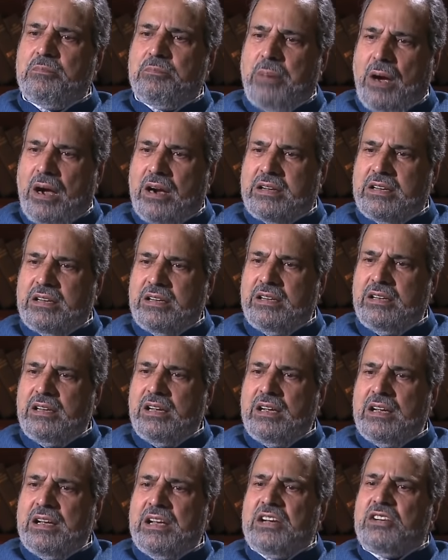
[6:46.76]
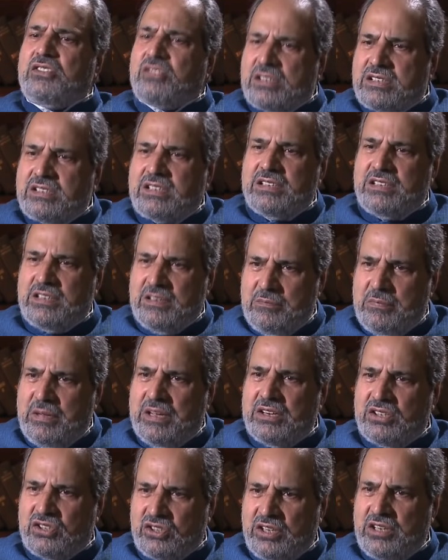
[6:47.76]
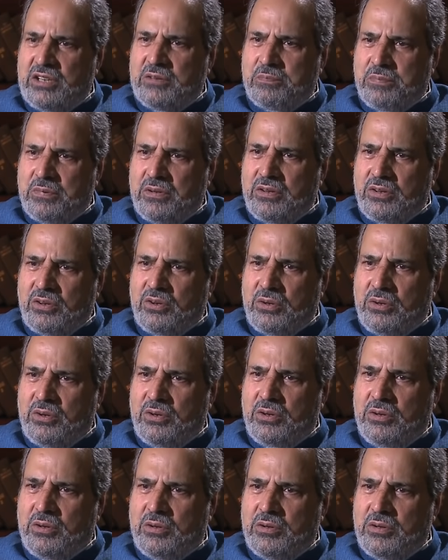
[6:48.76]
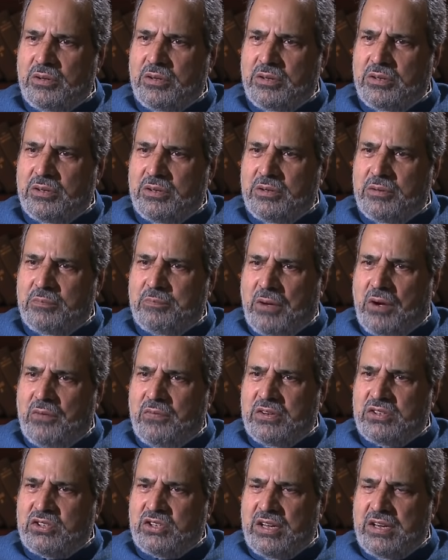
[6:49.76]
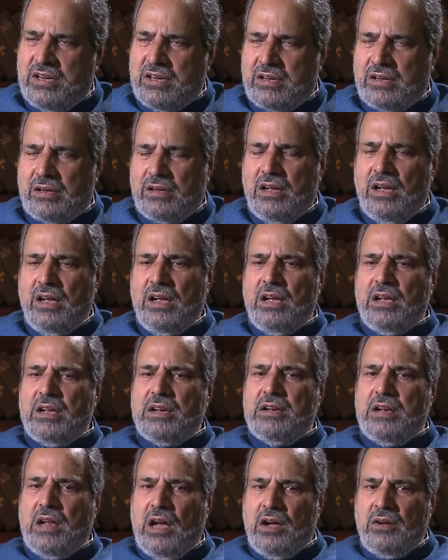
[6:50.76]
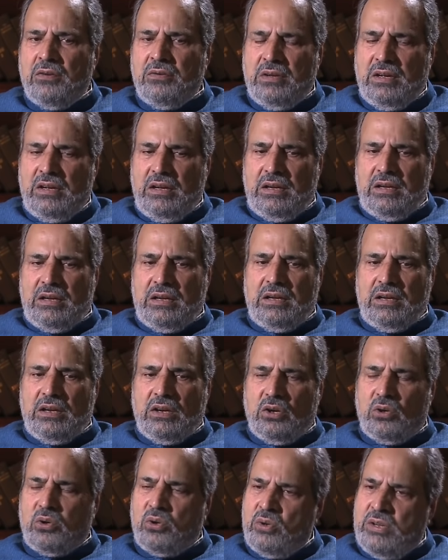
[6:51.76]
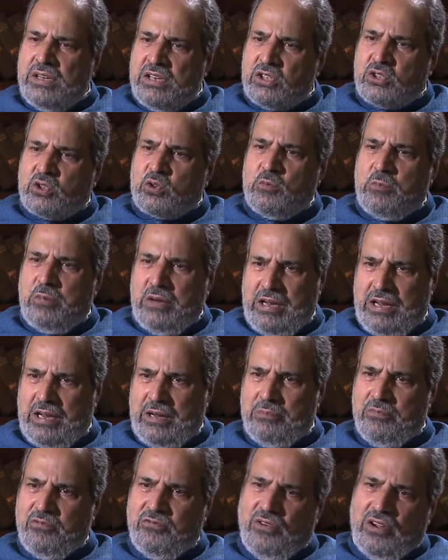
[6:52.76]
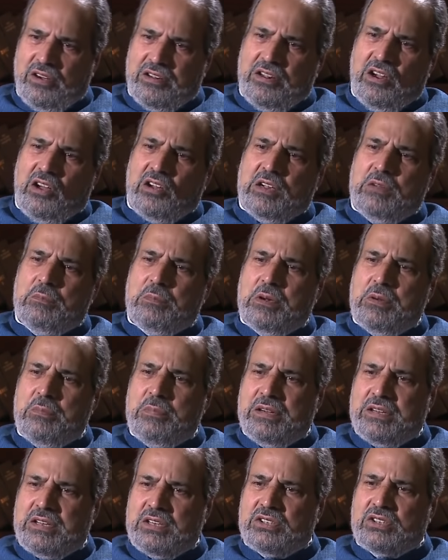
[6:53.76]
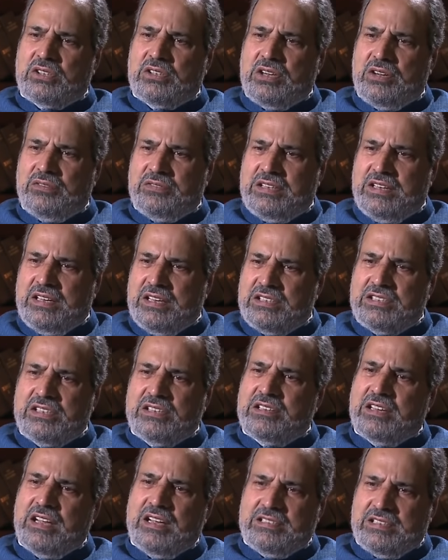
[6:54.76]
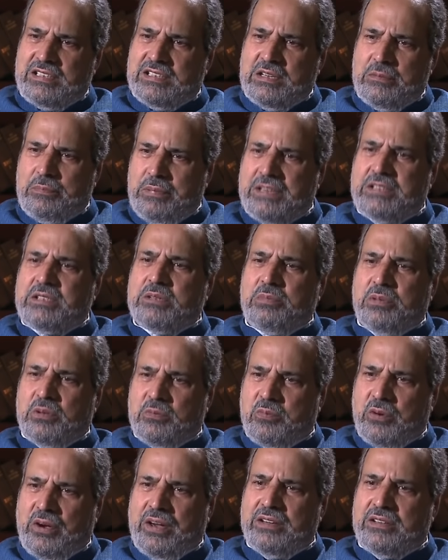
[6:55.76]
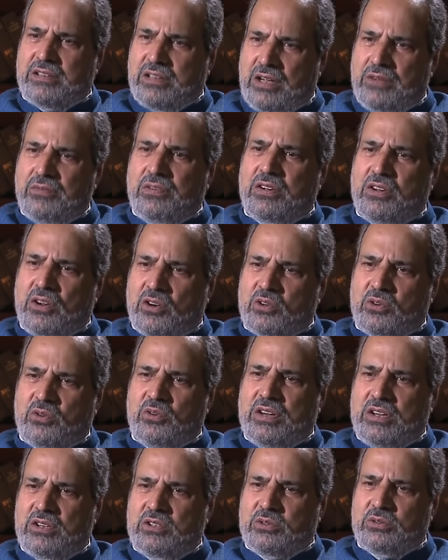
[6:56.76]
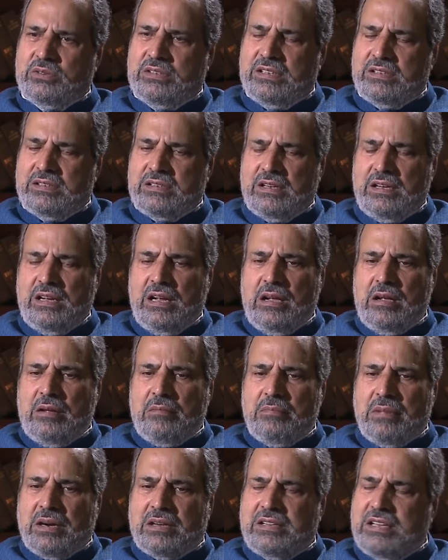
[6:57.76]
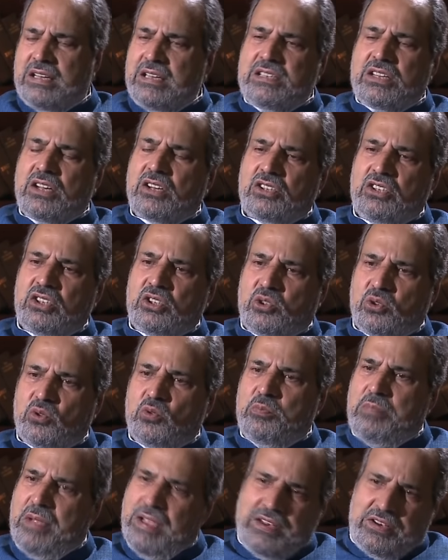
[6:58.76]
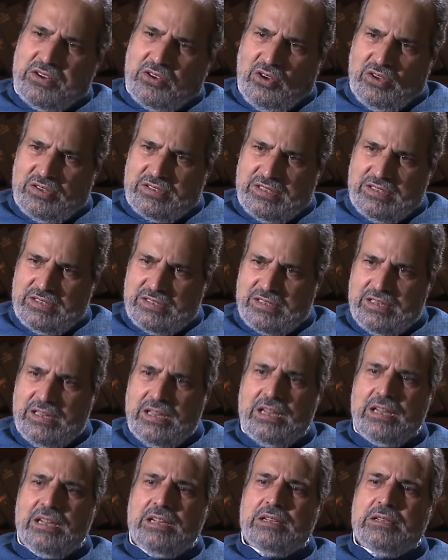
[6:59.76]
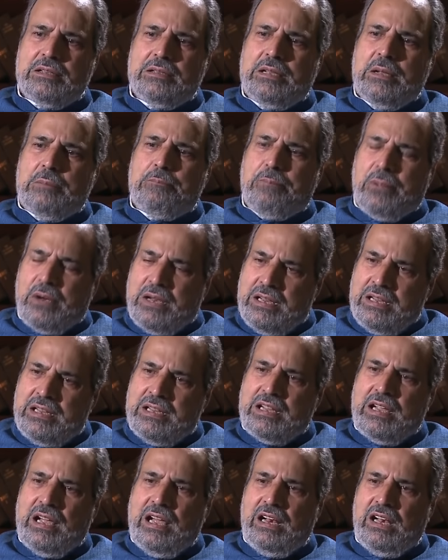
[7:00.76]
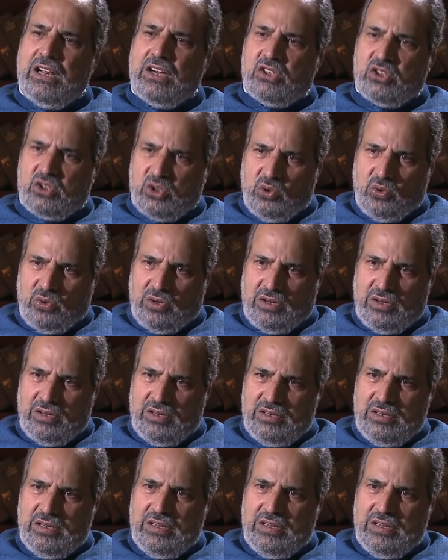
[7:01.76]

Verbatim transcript: party interested in mere share uh, uh, power sharing. Now, uh, who is to blame for non-implementation of the agenda is a debatable point. Mm. I will not go into that. But these are the two main causes. The pre-electoral